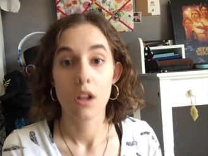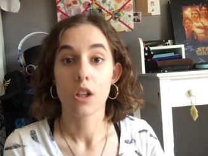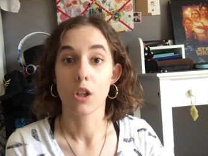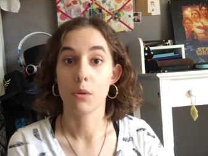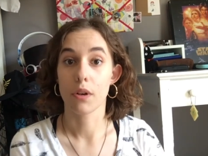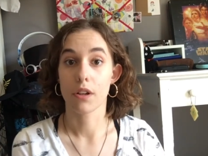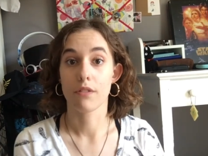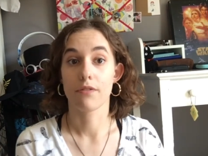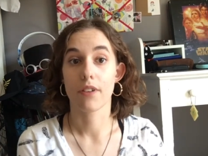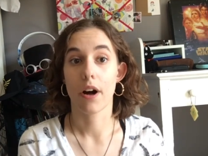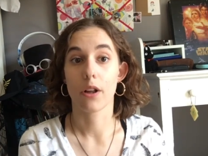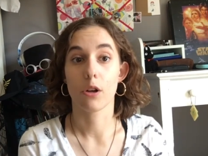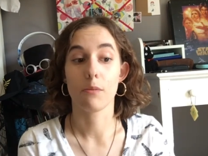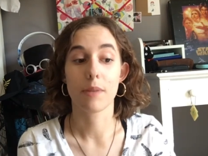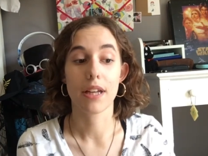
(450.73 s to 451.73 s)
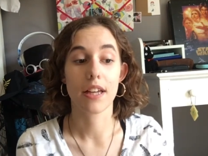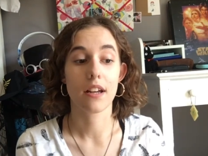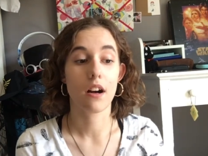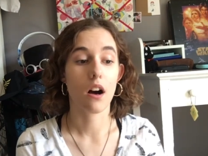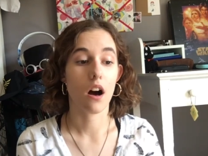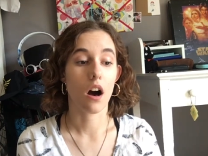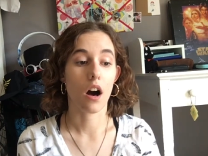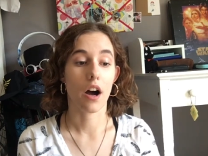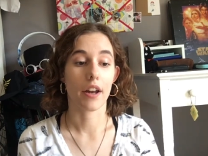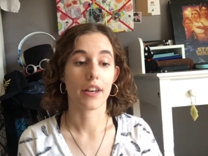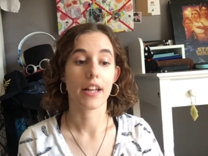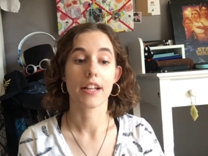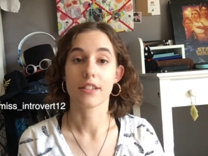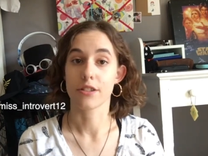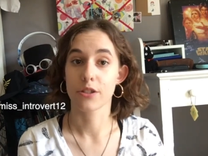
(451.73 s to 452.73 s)
You can follow me on
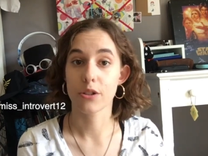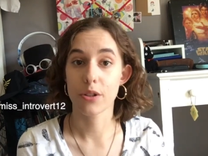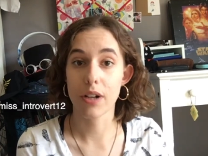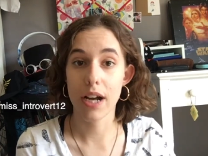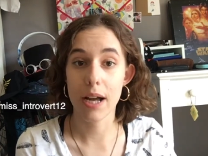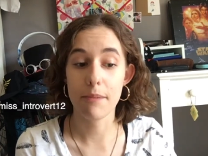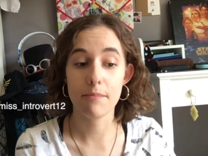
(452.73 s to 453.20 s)
Instagram,